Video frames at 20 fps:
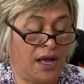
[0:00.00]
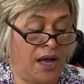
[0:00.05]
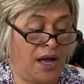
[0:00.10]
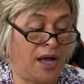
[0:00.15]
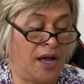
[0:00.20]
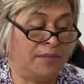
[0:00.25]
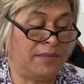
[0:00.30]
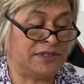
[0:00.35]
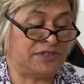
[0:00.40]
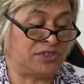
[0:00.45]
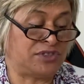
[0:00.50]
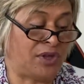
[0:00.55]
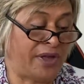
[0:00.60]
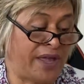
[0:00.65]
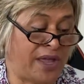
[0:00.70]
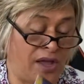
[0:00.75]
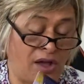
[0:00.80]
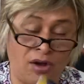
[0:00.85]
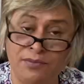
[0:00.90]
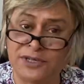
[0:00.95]
it's like
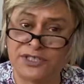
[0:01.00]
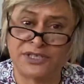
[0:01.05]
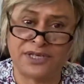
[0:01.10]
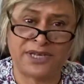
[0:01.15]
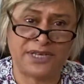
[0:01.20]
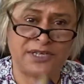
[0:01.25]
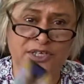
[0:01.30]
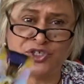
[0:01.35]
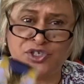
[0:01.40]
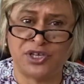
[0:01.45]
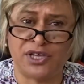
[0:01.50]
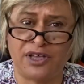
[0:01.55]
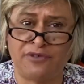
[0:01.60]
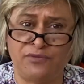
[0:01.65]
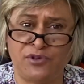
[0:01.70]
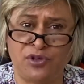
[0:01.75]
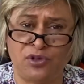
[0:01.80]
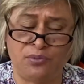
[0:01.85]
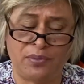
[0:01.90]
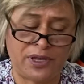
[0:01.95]
how much energy
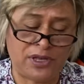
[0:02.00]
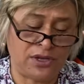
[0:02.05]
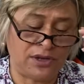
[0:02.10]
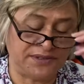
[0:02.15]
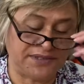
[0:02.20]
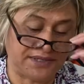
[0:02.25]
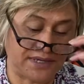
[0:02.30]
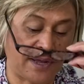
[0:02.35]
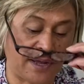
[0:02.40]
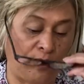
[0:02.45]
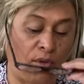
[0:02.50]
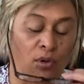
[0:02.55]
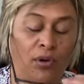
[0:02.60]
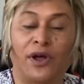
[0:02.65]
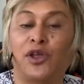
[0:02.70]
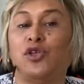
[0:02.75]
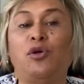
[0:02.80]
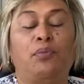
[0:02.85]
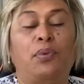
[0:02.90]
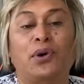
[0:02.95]
have you been using or are
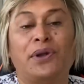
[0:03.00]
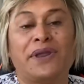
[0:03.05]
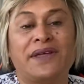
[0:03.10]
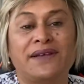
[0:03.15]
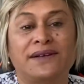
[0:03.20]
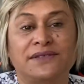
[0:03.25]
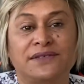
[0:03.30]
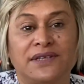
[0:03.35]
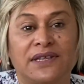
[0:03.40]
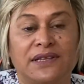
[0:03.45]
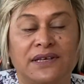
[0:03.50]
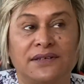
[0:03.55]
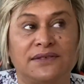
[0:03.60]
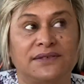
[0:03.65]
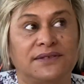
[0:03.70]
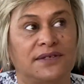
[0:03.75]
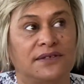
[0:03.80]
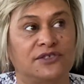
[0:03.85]
you putting into things,